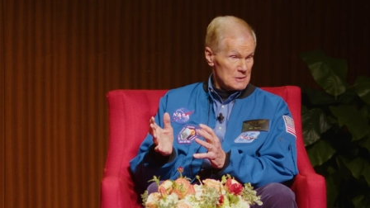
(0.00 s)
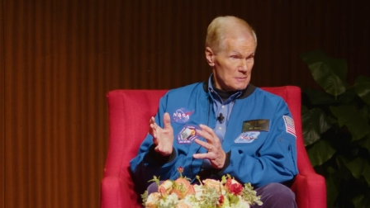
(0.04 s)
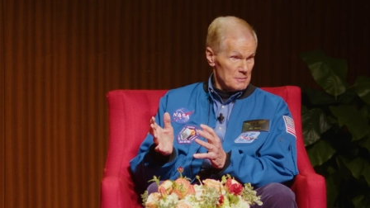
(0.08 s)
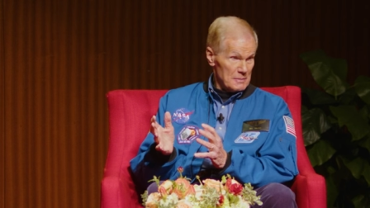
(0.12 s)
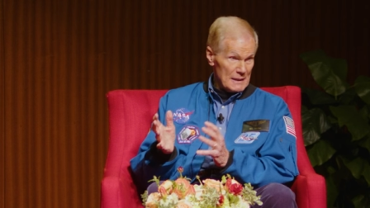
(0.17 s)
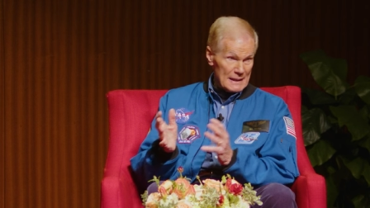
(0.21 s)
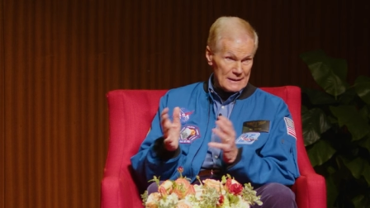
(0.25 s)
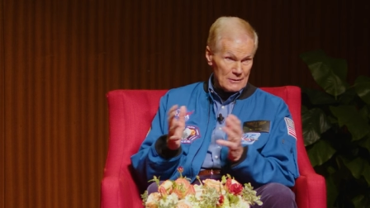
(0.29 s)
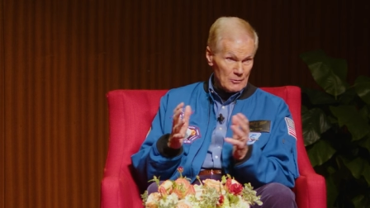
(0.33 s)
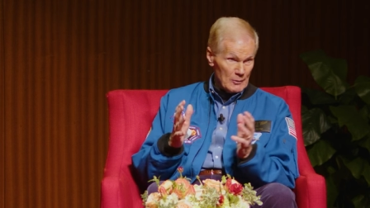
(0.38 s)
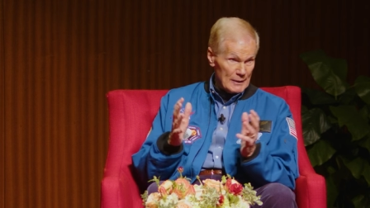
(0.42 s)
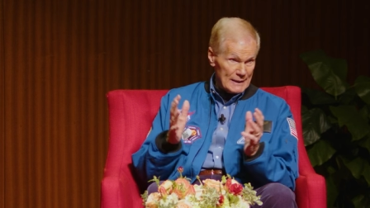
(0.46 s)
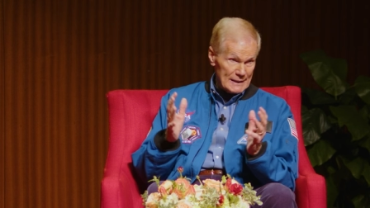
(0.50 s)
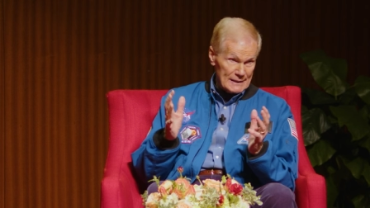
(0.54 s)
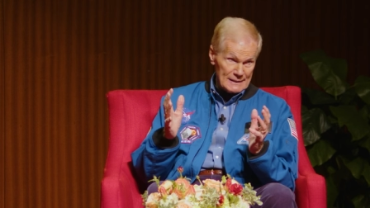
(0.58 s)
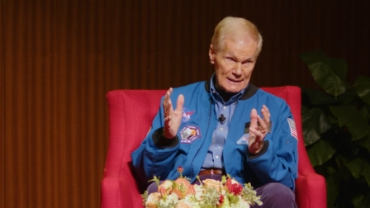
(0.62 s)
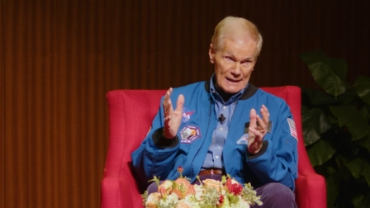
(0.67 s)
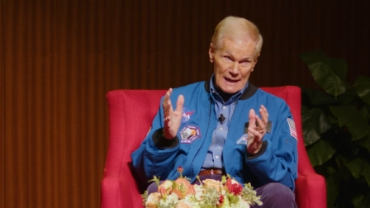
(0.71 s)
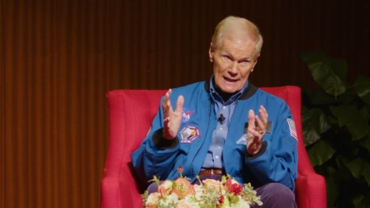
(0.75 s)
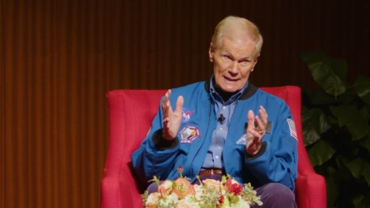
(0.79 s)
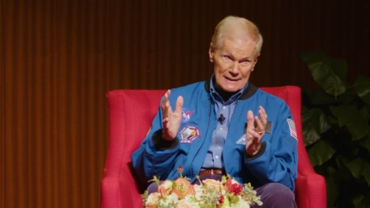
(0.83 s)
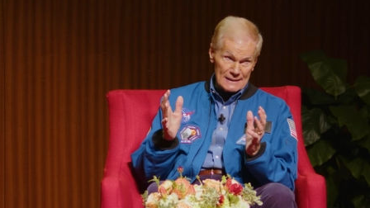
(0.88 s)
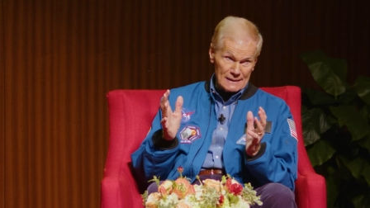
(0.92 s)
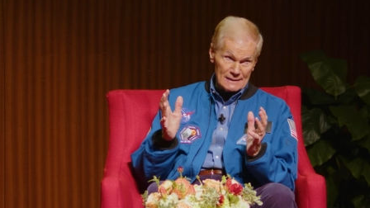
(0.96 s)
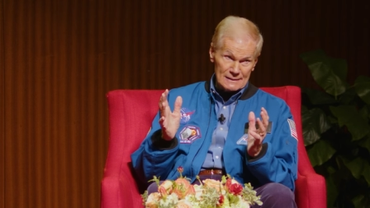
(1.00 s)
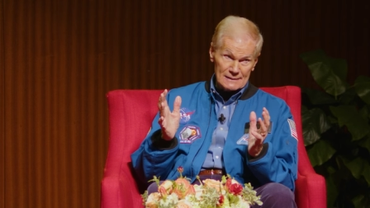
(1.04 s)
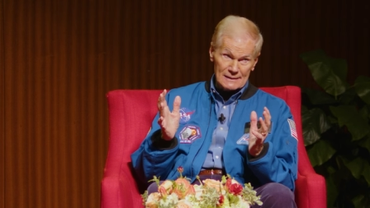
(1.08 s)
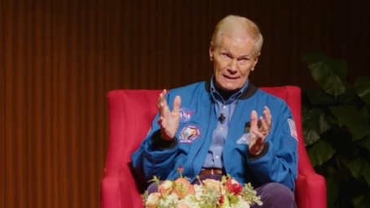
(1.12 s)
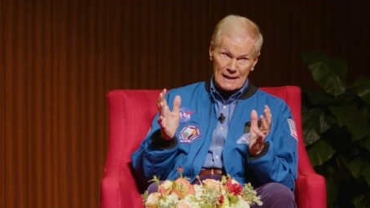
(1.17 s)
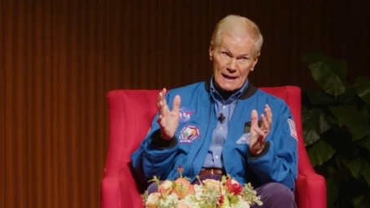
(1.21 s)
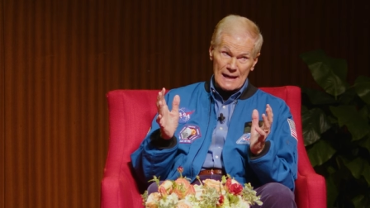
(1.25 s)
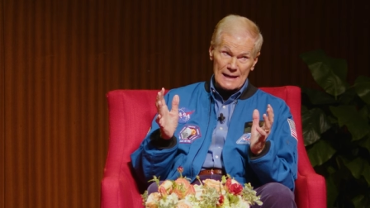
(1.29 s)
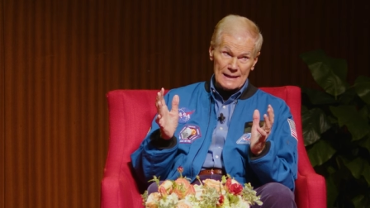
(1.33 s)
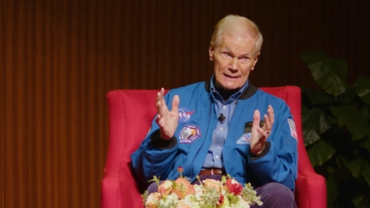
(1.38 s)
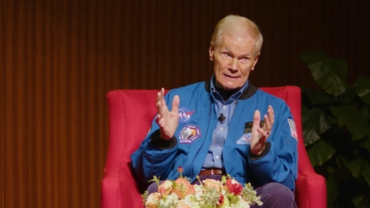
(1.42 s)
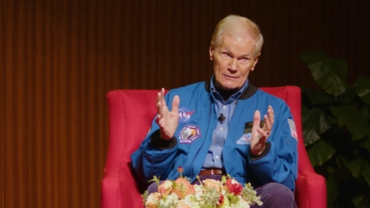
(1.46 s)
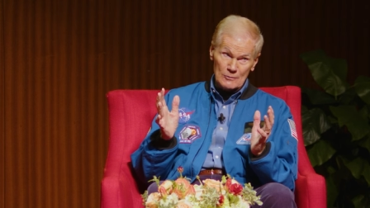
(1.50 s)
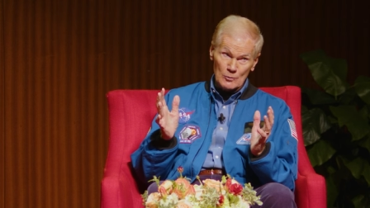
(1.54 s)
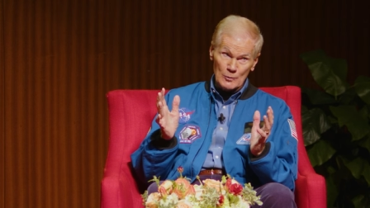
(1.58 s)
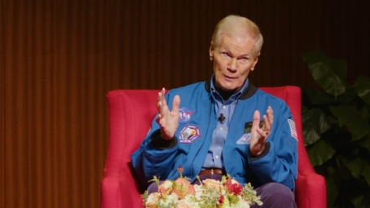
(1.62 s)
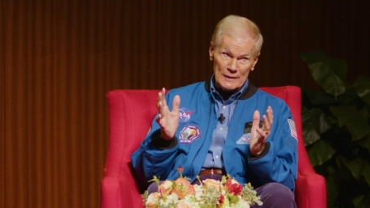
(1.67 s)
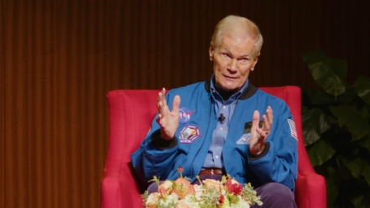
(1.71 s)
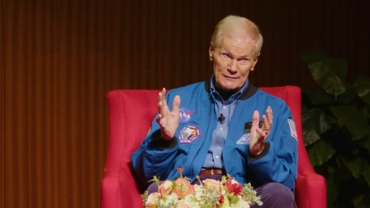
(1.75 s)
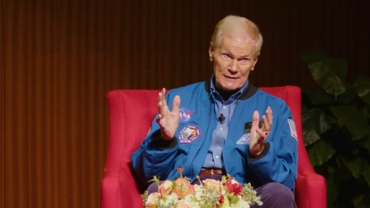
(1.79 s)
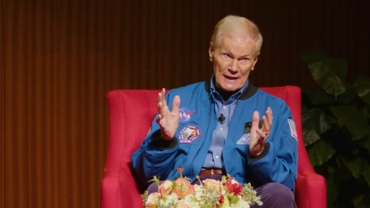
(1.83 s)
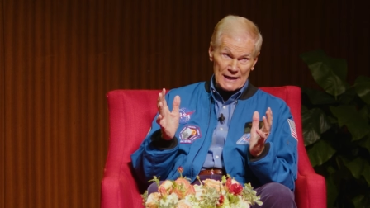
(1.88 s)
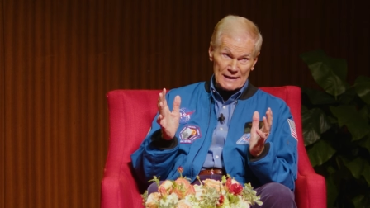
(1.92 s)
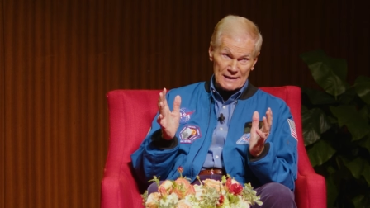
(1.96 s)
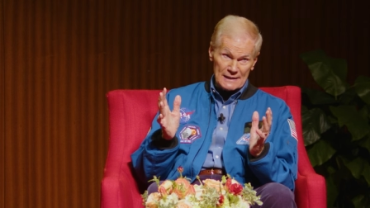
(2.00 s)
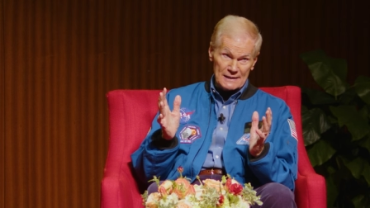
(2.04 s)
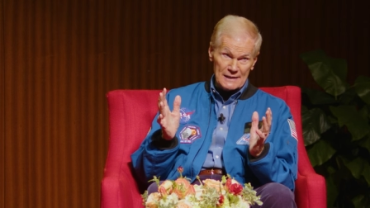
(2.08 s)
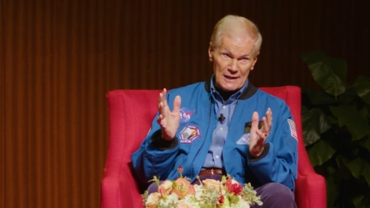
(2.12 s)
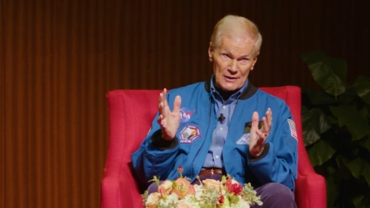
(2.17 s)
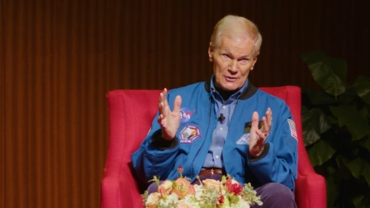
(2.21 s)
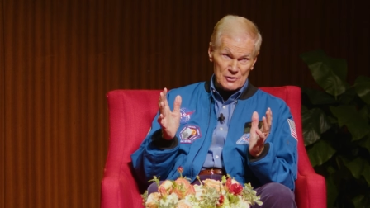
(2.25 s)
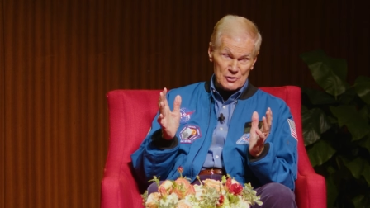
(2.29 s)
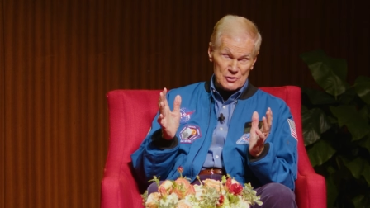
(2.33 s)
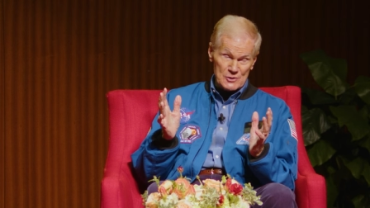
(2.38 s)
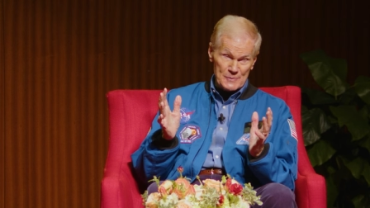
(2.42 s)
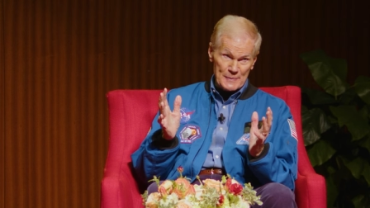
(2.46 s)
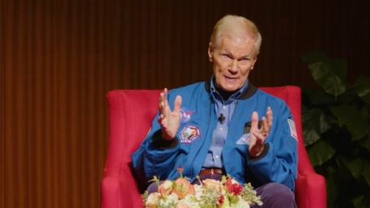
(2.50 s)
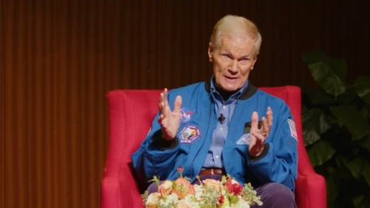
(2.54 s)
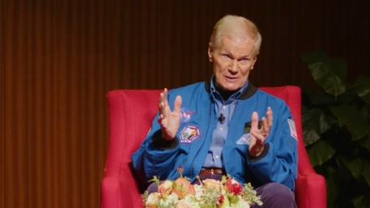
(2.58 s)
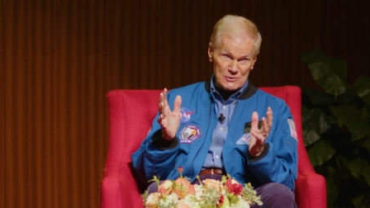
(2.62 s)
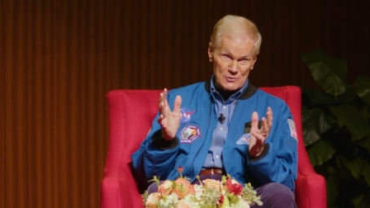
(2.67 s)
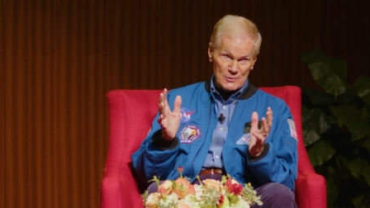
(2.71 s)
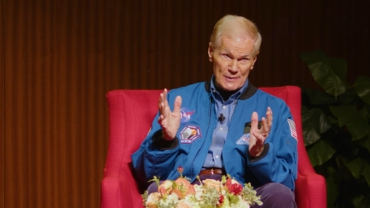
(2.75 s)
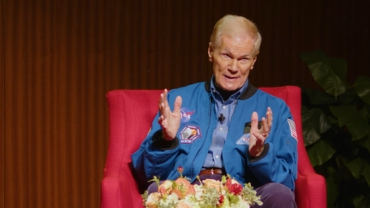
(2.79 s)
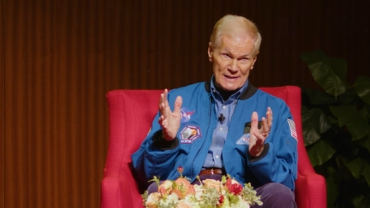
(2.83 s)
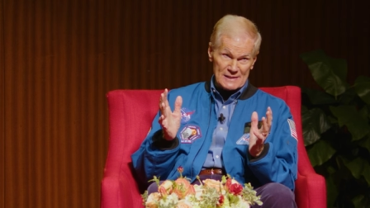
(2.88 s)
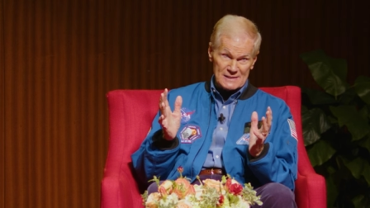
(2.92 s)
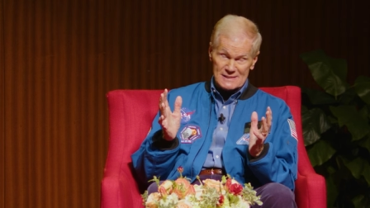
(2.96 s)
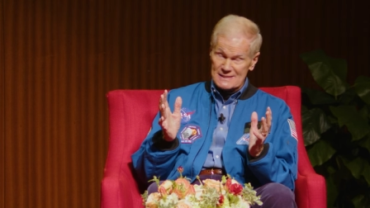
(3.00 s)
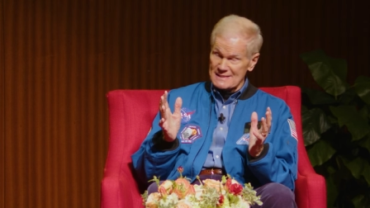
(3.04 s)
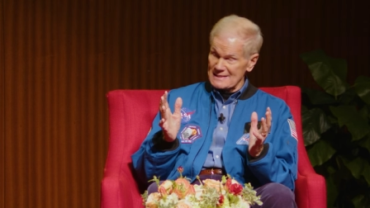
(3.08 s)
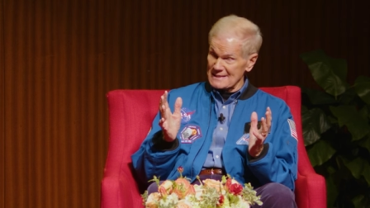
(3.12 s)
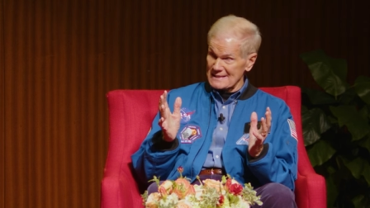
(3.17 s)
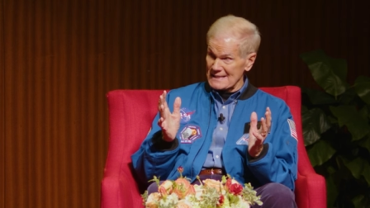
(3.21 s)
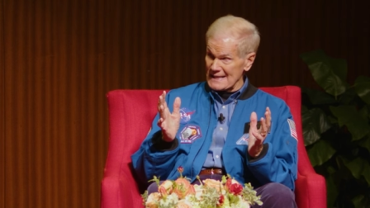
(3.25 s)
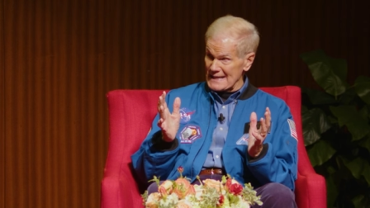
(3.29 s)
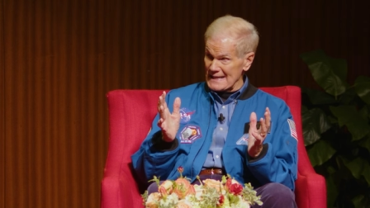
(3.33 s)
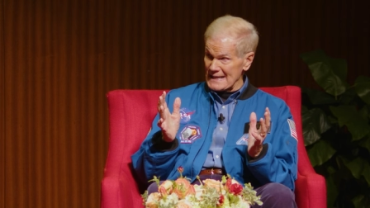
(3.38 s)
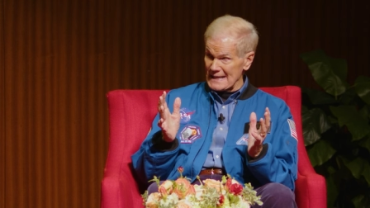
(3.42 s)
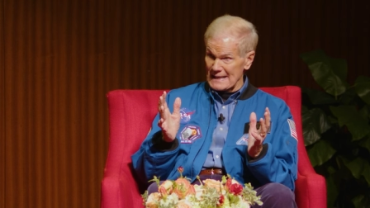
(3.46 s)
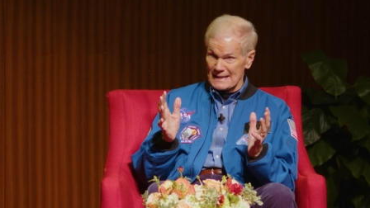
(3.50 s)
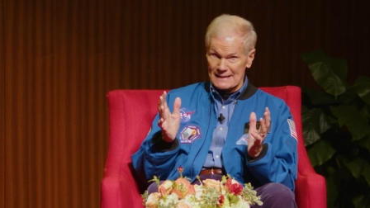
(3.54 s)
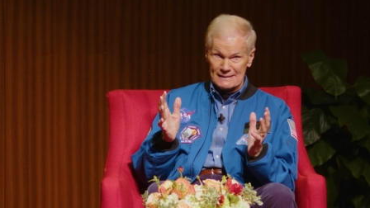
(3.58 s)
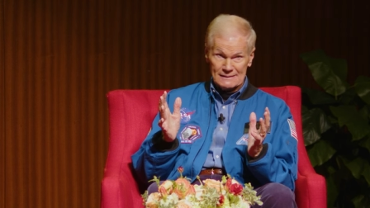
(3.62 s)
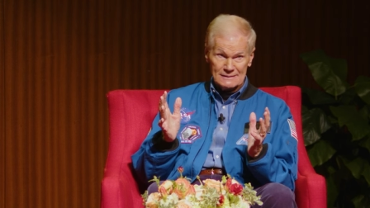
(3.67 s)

By the way, not unlike we've got another space race today.